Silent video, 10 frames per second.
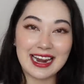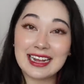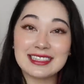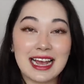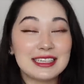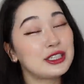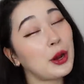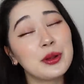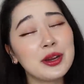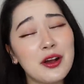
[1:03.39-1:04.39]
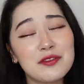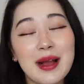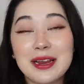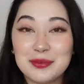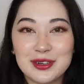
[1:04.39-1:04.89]
And as a token of
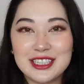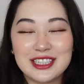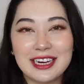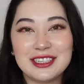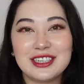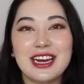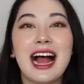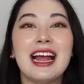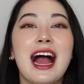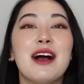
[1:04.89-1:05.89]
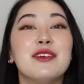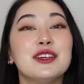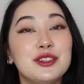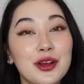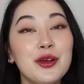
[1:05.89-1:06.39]
my appreciation, I have
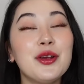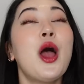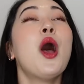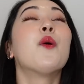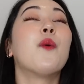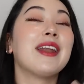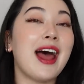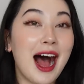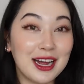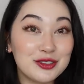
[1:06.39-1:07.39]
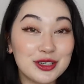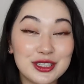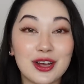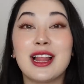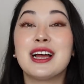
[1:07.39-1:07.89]
two
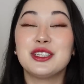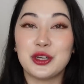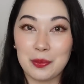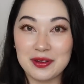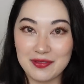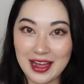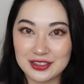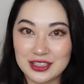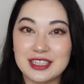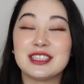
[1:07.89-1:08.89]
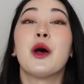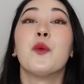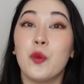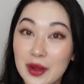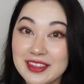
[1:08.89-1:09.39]
$100 shopping vouchers
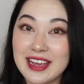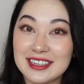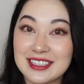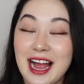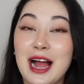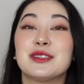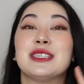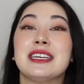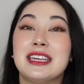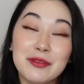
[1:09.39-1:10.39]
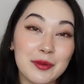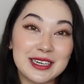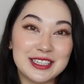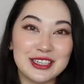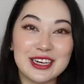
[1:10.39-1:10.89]
with YesStyle to give
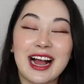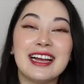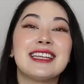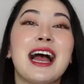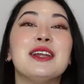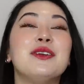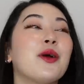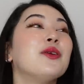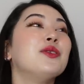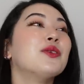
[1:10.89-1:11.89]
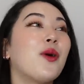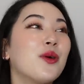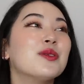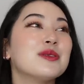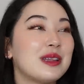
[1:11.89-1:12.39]
away to you guys. I know you
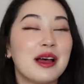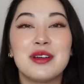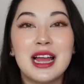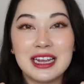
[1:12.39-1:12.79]
all love